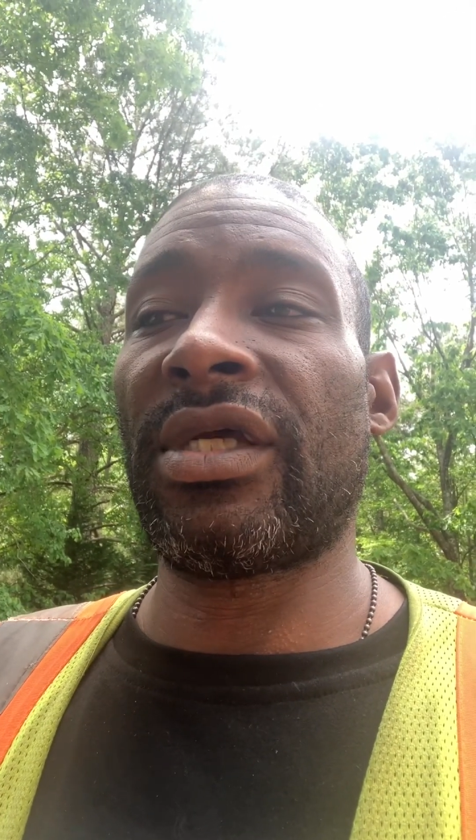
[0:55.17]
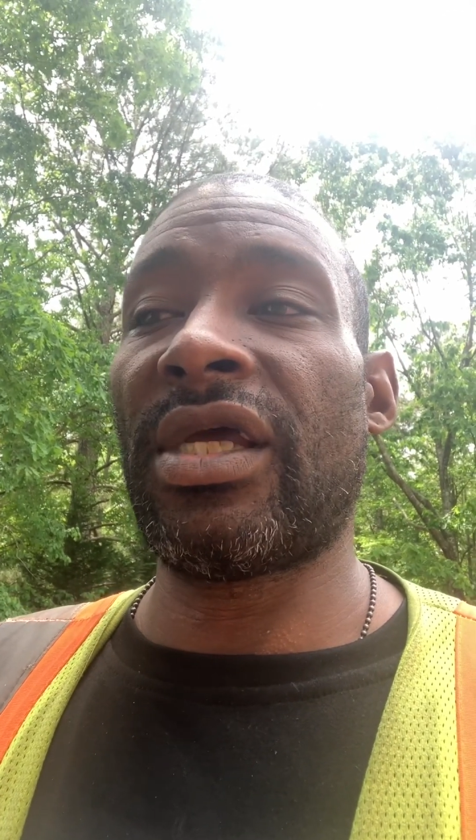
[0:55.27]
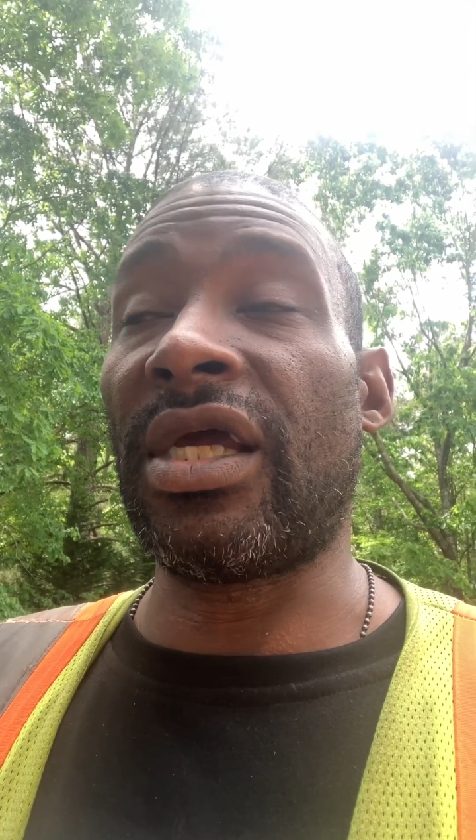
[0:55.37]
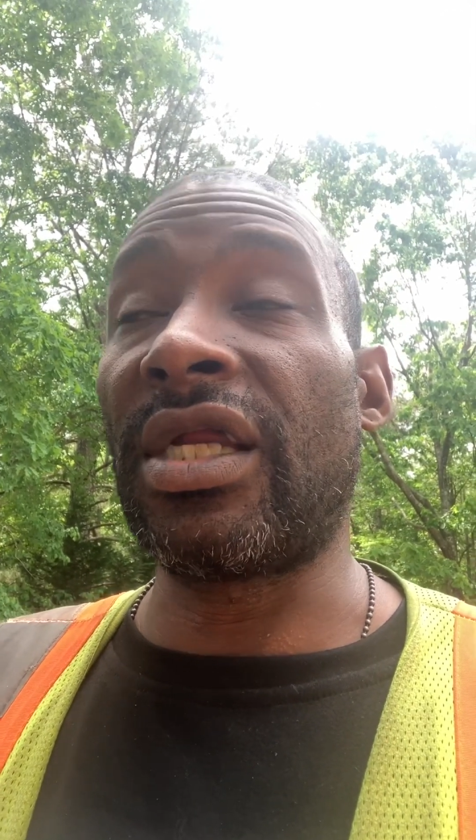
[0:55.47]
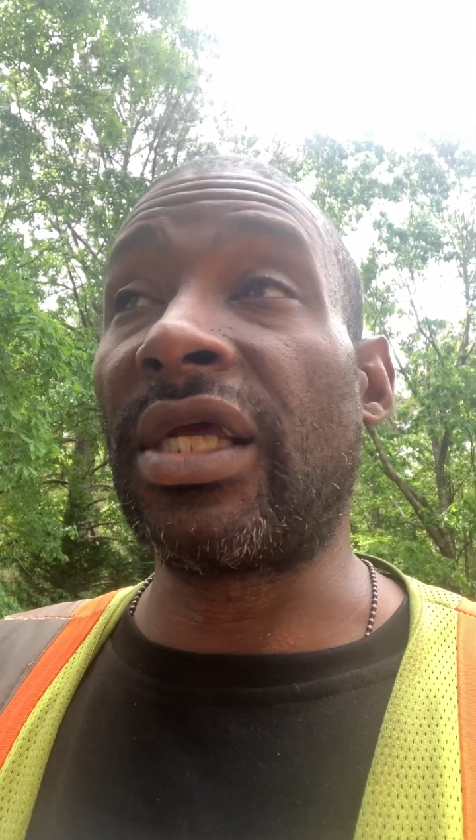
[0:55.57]

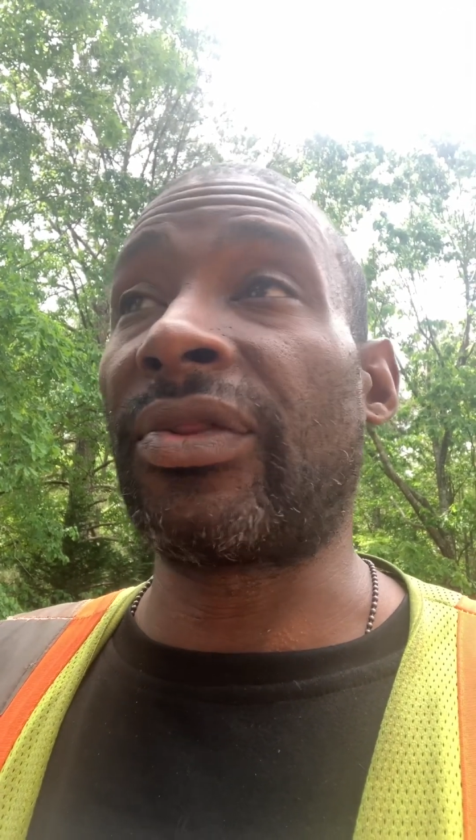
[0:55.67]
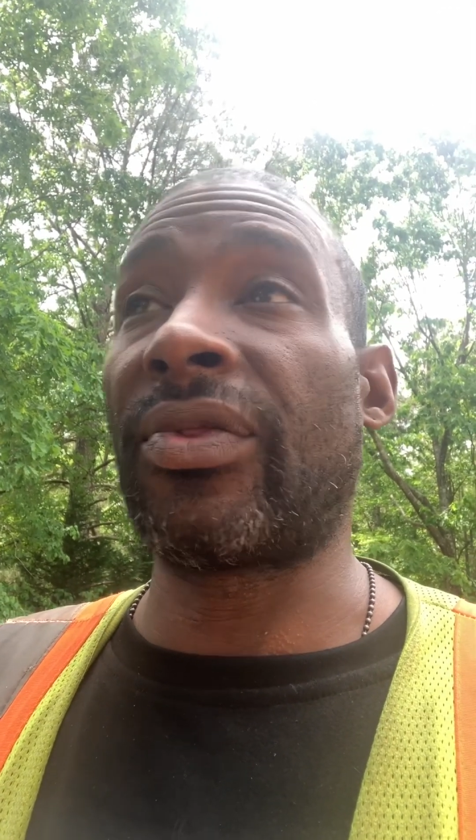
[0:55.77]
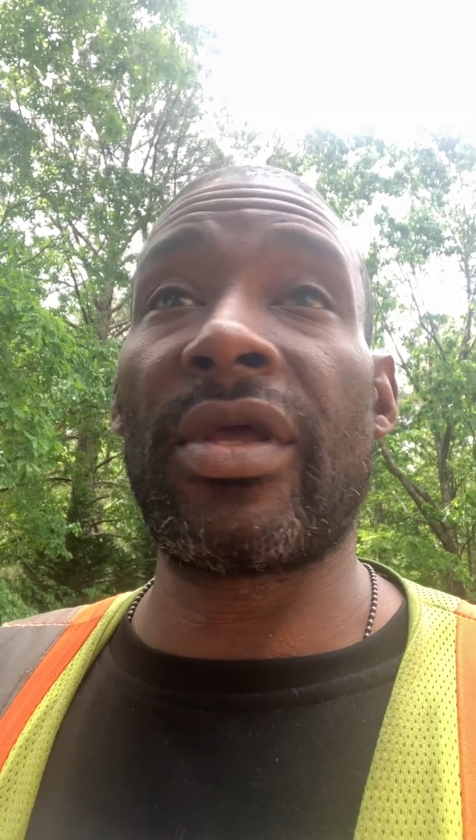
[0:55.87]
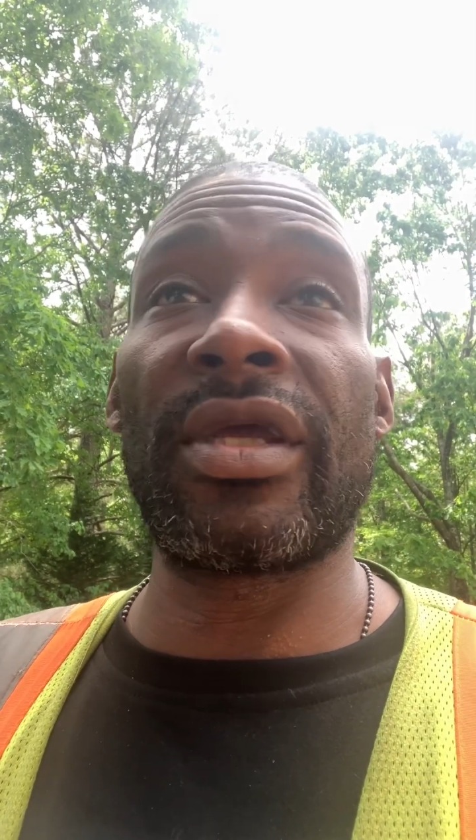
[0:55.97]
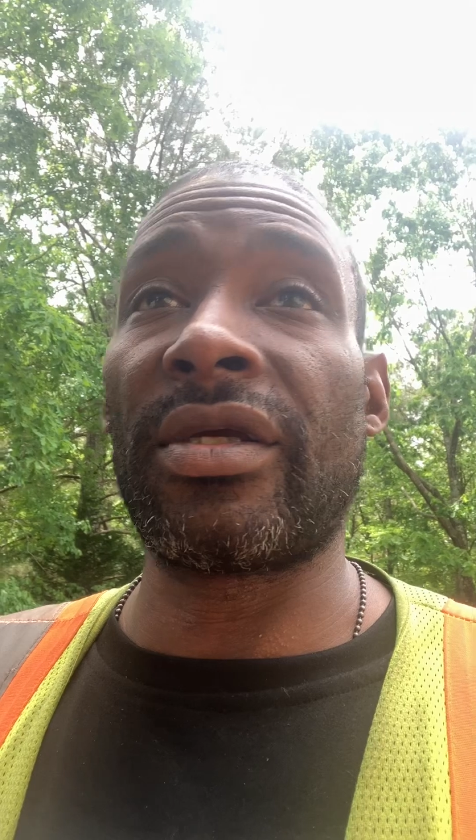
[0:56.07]

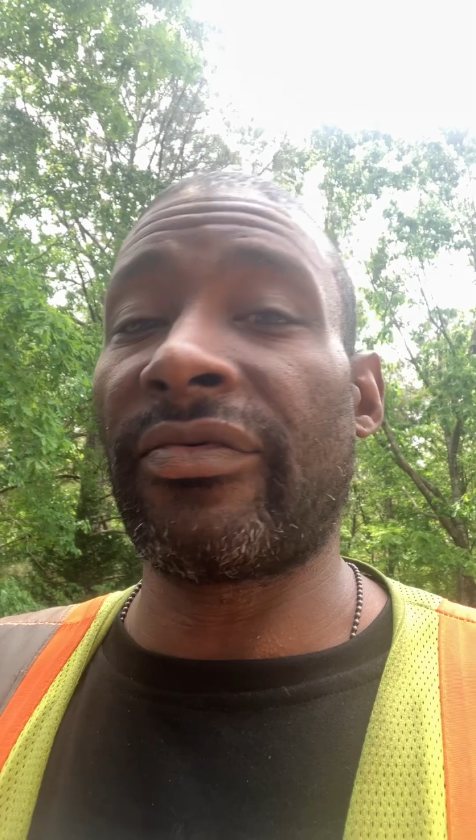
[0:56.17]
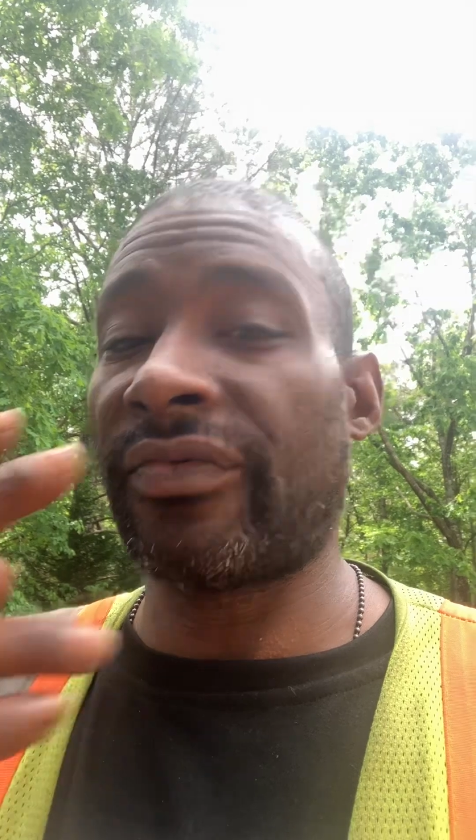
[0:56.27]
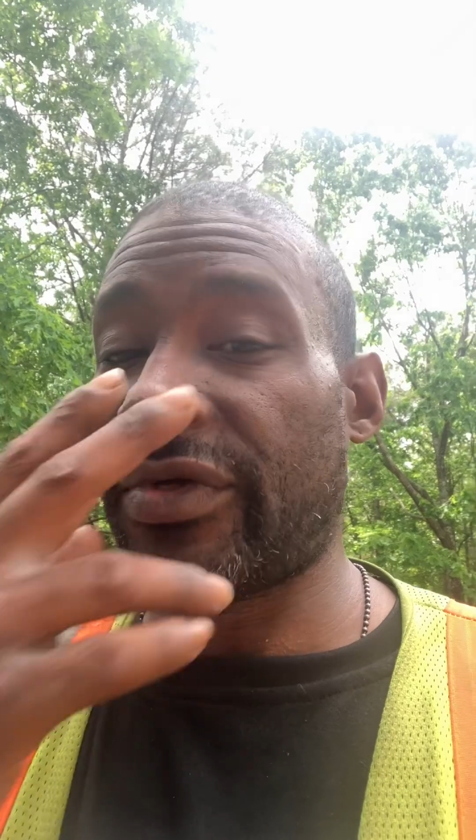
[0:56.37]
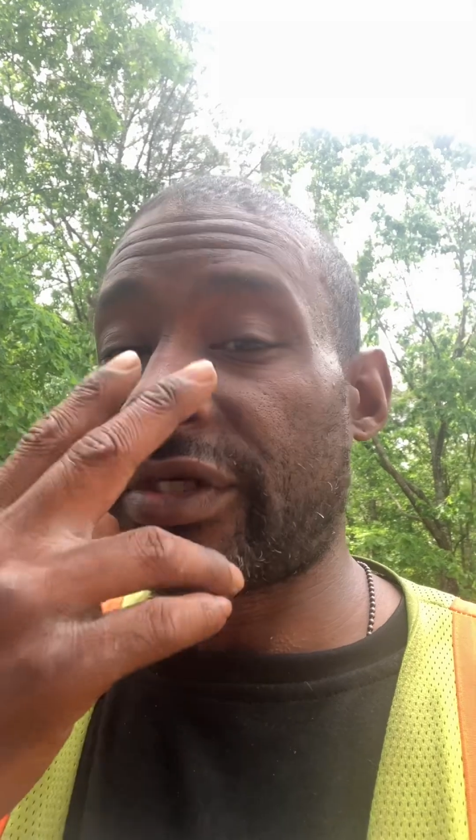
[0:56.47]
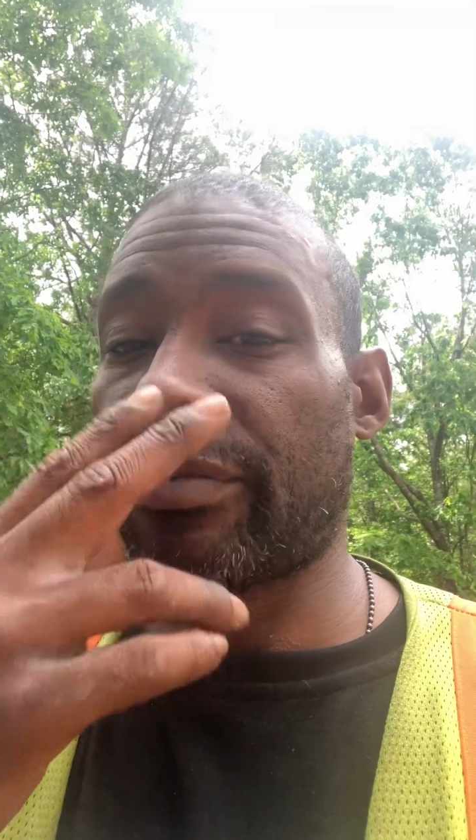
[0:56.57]
anything
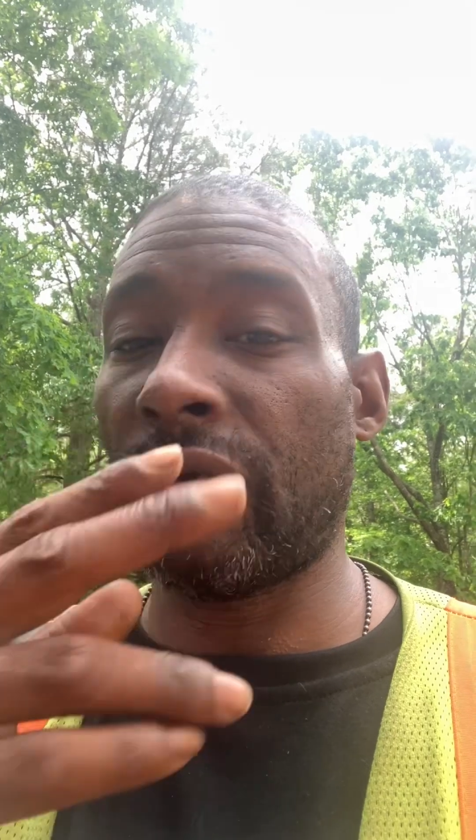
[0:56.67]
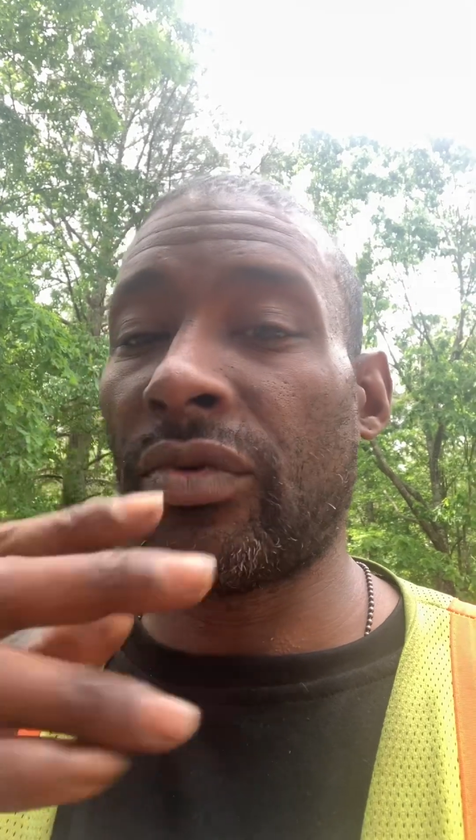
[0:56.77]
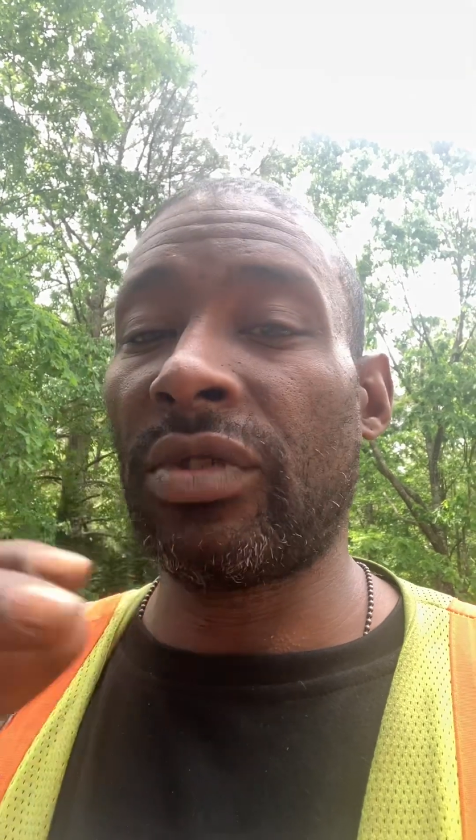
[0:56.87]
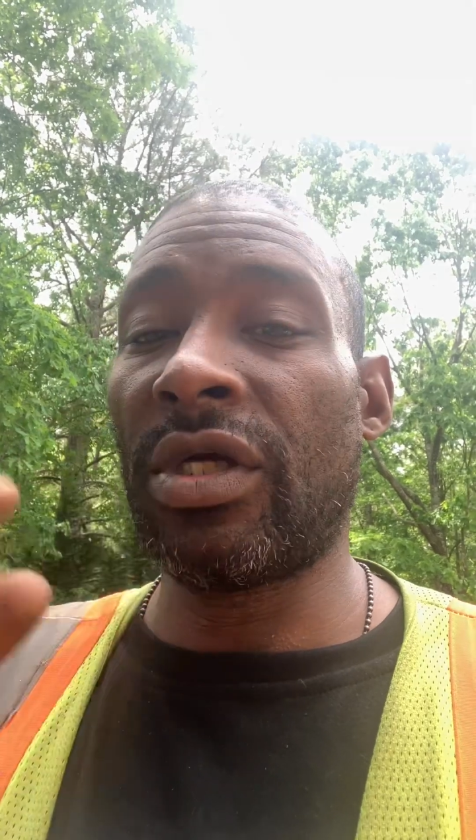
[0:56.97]
visible